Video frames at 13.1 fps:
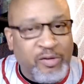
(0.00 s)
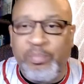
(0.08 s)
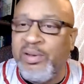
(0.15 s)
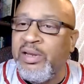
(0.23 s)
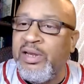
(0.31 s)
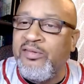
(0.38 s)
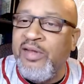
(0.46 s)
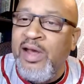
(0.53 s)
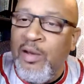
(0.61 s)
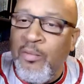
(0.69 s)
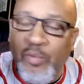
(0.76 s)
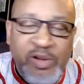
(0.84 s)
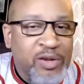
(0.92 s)
So please,
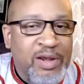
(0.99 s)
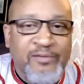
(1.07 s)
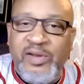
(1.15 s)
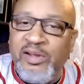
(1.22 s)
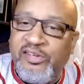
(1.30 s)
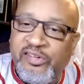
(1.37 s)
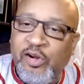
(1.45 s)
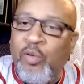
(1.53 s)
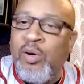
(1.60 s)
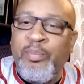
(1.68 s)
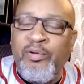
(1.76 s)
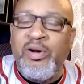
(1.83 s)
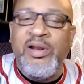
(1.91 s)
if they
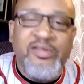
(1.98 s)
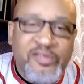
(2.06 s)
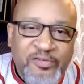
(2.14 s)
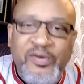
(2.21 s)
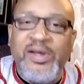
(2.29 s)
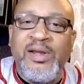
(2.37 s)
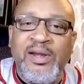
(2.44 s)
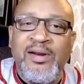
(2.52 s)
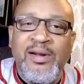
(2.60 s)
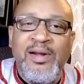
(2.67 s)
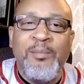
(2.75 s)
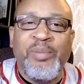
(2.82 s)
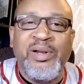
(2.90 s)
show up on this feed,